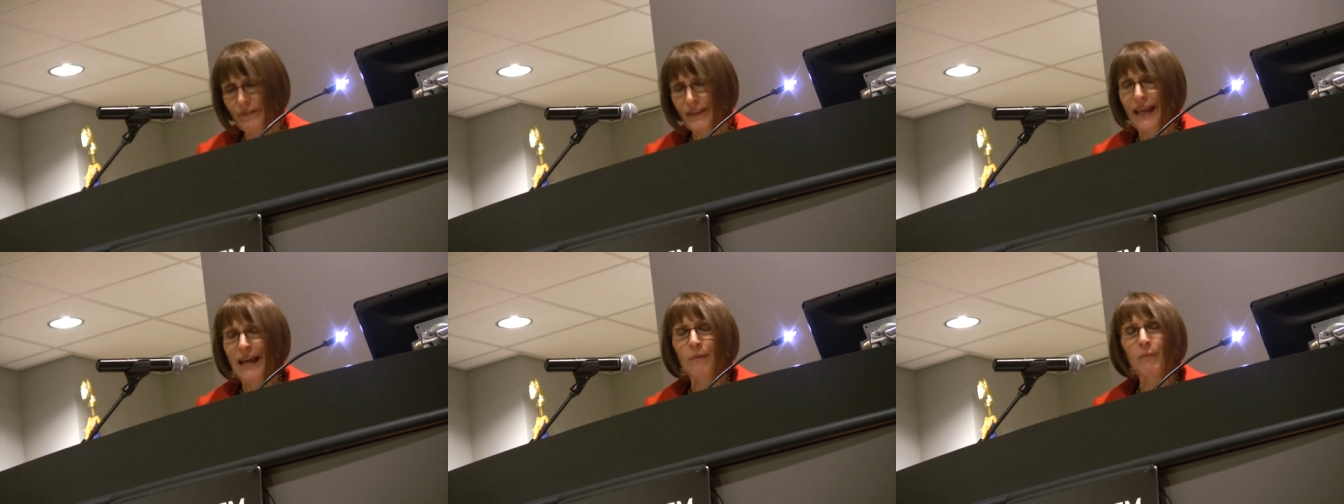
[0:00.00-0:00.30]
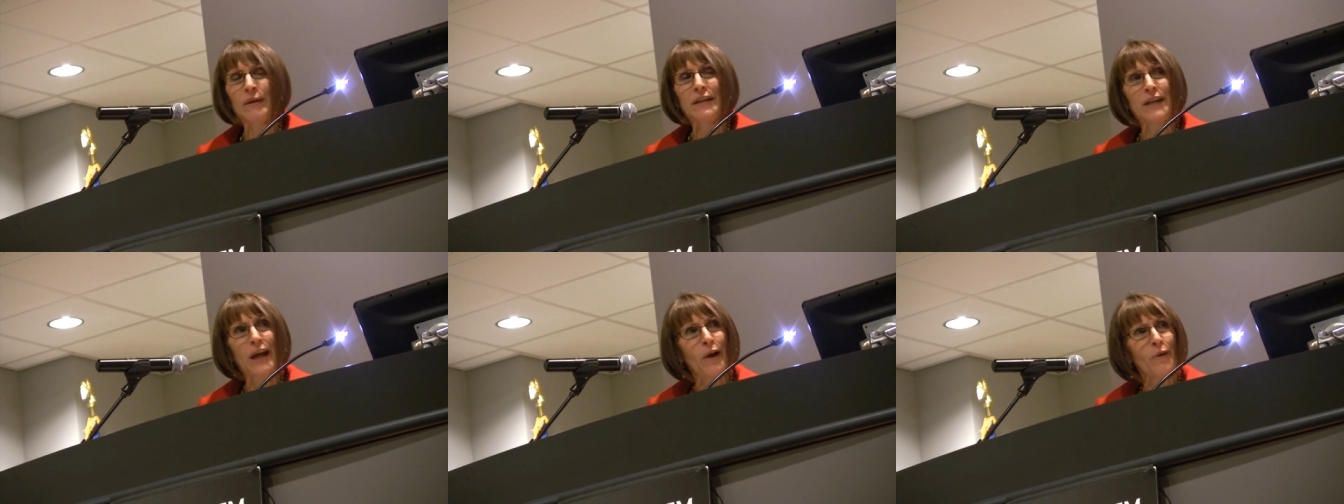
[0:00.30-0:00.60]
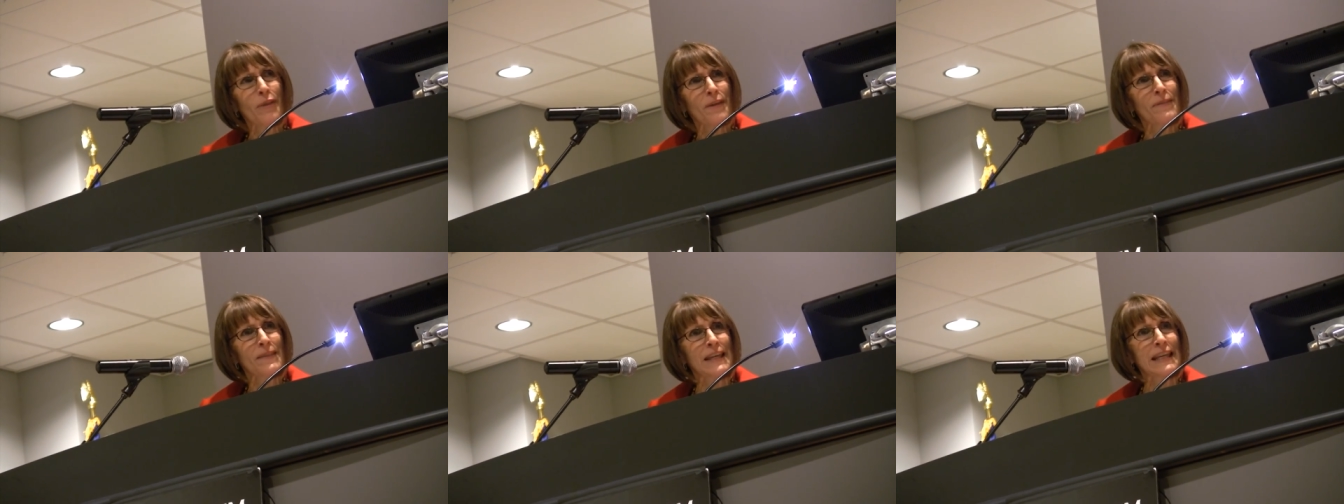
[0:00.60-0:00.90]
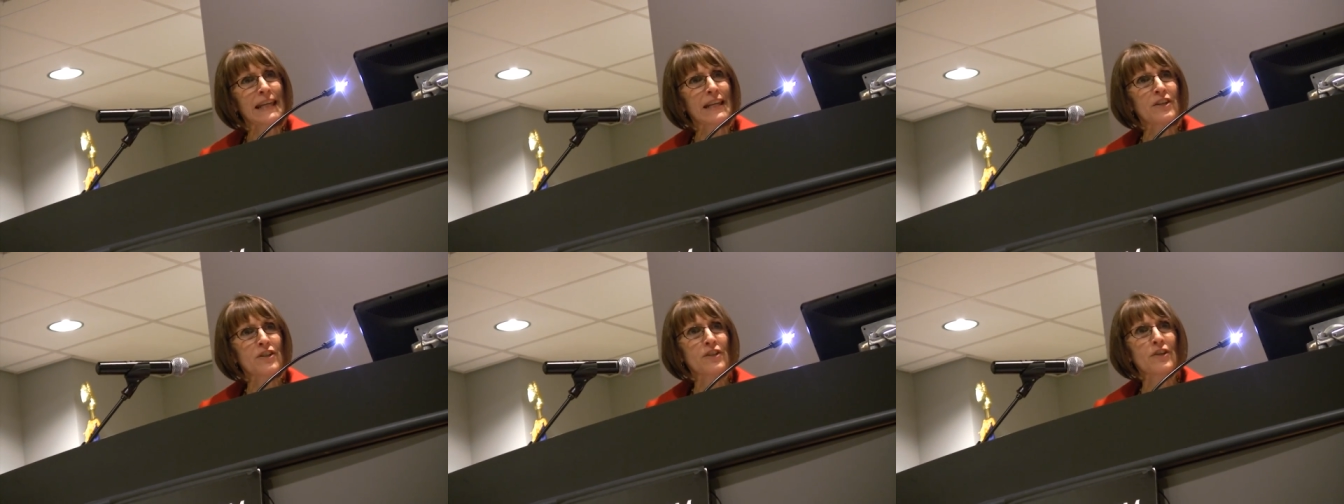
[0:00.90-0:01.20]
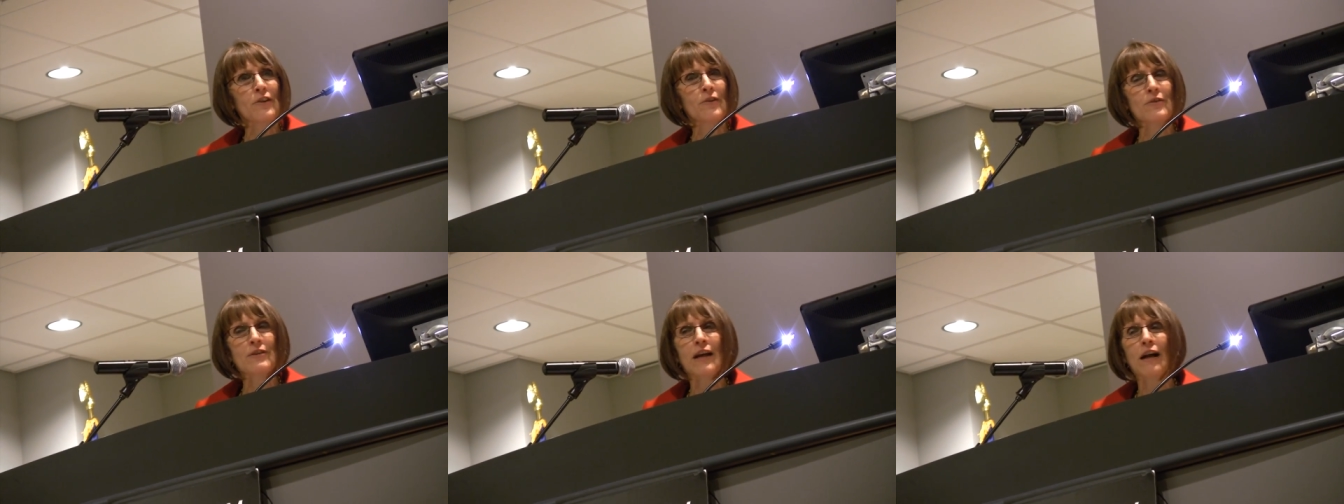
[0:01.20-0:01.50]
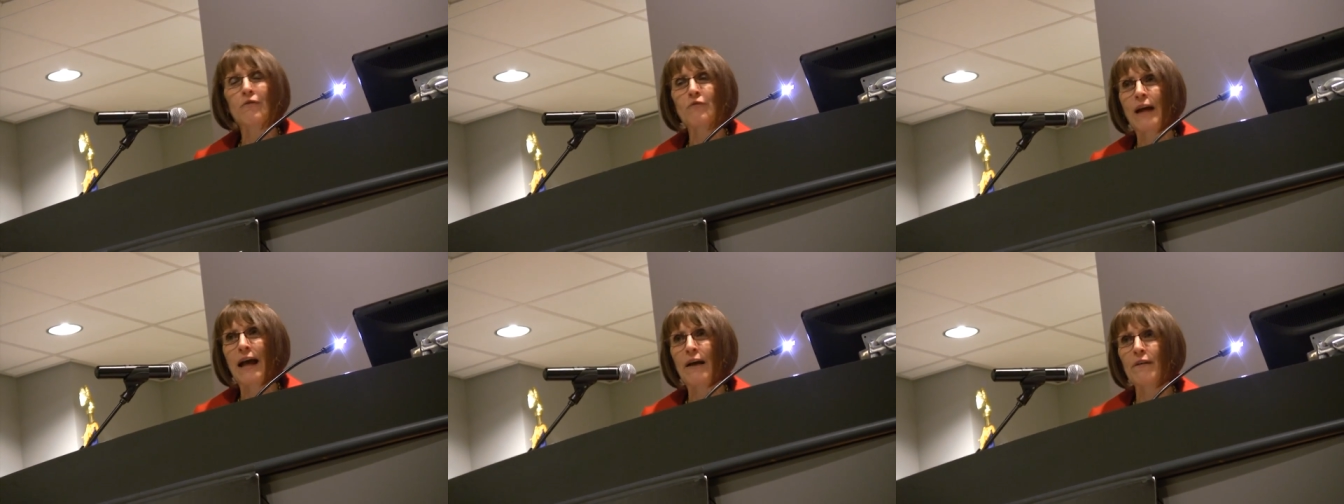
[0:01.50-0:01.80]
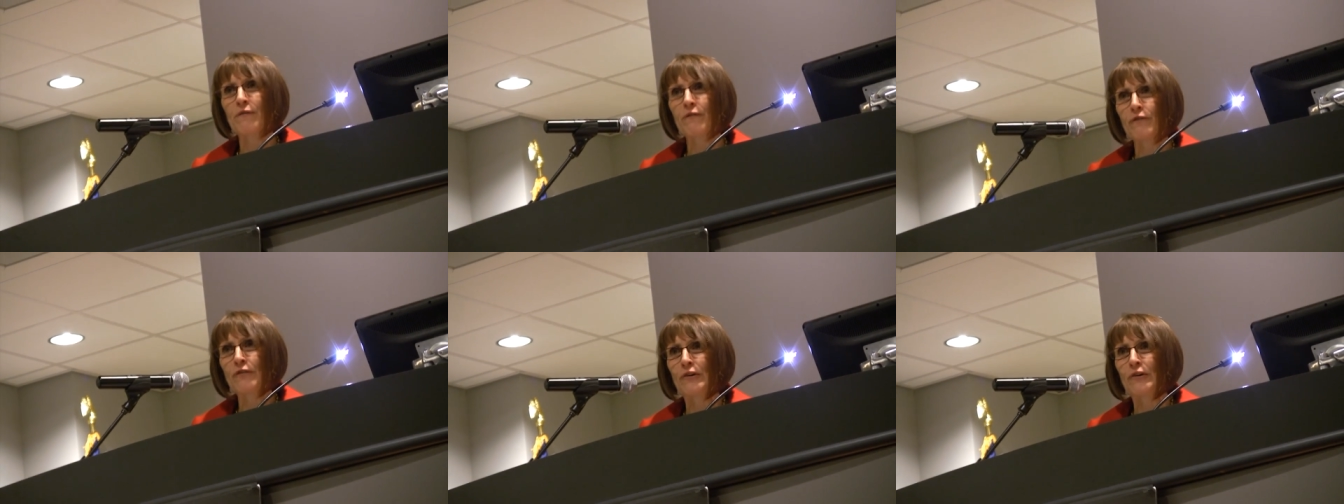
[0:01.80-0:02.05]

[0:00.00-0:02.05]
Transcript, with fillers: And we know that the issues around